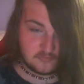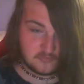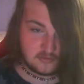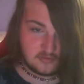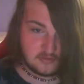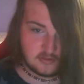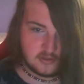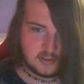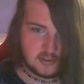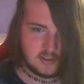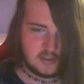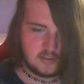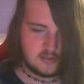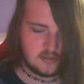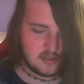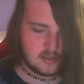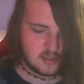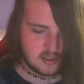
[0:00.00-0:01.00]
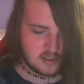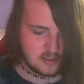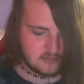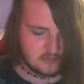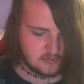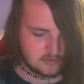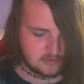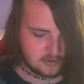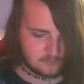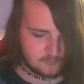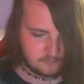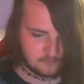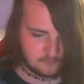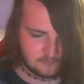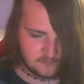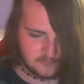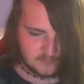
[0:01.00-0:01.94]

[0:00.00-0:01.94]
if needed. But